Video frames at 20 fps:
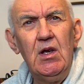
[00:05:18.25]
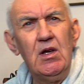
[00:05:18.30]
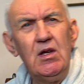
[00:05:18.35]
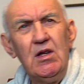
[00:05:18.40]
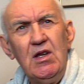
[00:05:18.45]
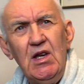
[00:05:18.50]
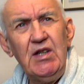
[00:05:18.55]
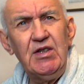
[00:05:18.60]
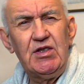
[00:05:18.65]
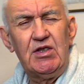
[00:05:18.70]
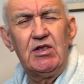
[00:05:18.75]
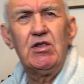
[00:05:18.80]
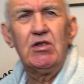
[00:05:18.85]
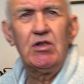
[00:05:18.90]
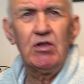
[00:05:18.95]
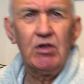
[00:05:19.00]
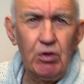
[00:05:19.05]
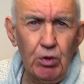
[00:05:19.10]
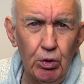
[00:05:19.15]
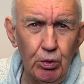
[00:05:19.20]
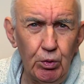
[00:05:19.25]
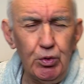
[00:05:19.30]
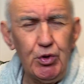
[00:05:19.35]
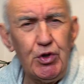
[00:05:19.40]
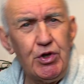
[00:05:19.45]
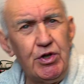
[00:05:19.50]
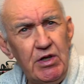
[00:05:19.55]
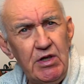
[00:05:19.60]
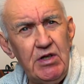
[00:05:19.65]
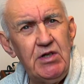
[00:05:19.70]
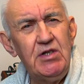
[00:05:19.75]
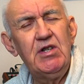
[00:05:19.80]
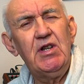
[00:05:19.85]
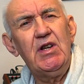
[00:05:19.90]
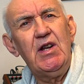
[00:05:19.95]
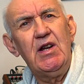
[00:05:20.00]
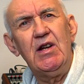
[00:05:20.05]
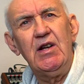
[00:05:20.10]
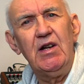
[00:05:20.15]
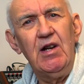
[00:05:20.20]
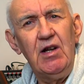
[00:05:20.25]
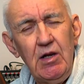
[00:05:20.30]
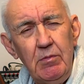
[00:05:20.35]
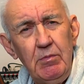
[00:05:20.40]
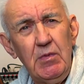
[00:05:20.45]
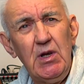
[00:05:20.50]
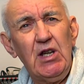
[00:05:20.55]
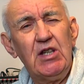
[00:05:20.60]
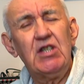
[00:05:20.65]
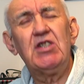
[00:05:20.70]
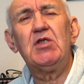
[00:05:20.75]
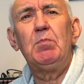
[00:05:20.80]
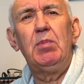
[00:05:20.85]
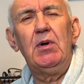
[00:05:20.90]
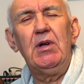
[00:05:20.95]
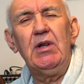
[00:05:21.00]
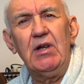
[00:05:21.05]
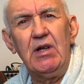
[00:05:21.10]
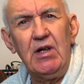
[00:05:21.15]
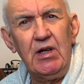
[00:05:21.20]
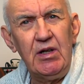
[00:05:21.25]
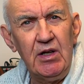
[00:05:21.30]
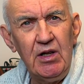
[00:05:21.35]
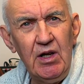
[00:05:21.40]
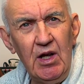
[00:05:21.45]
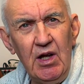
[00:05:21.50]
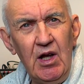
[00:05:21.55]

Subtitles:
Yes, caution indeed. Let me explain.